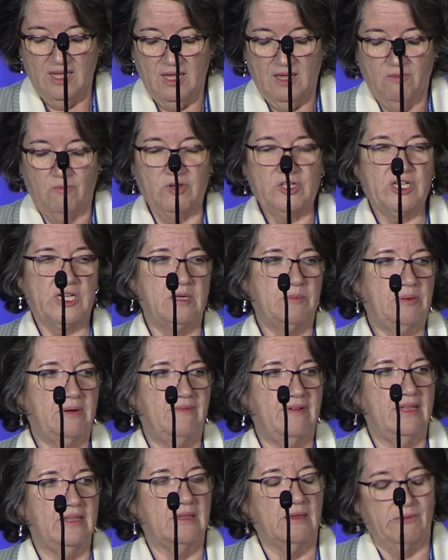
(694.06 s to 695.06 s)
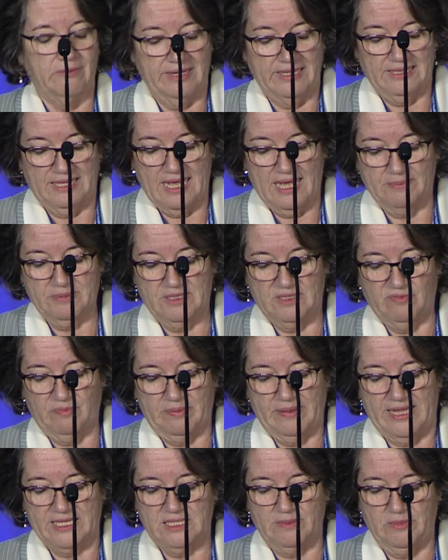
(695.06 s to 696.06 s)
which can prevent the relapse of
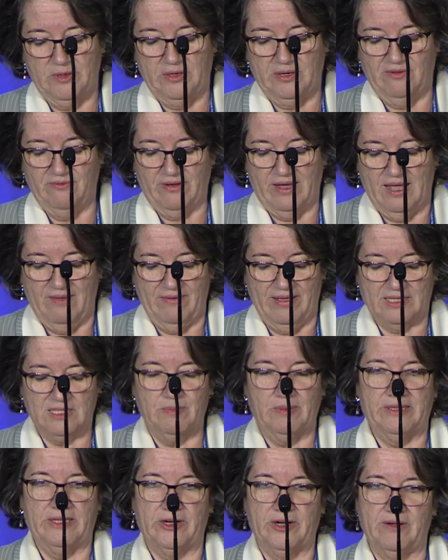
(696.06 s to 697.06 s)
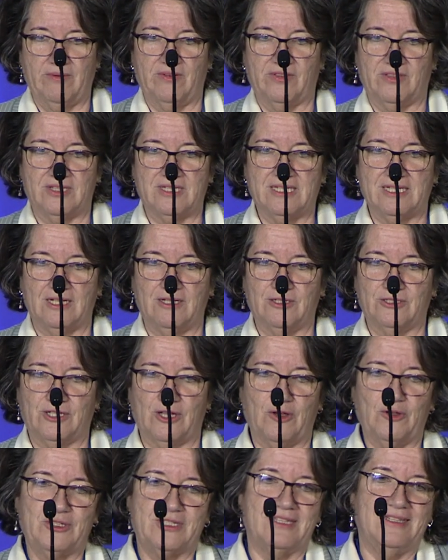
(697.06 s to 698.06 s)
Plasmodium vivax malaria with a single dose,